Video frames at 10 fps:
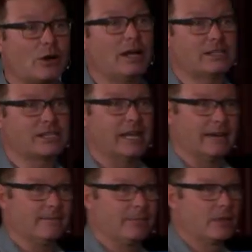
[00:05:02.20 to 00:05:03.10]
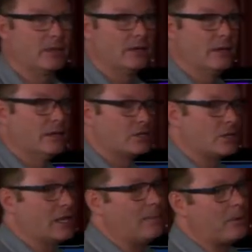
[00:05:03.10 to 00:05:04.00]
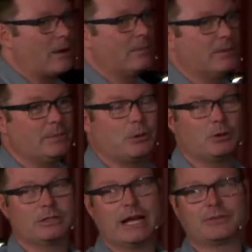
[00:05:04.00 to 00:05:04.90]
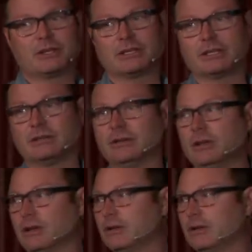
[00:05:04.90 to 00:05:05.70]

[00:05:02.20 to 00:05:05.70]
cross it. So they probably pulled out their little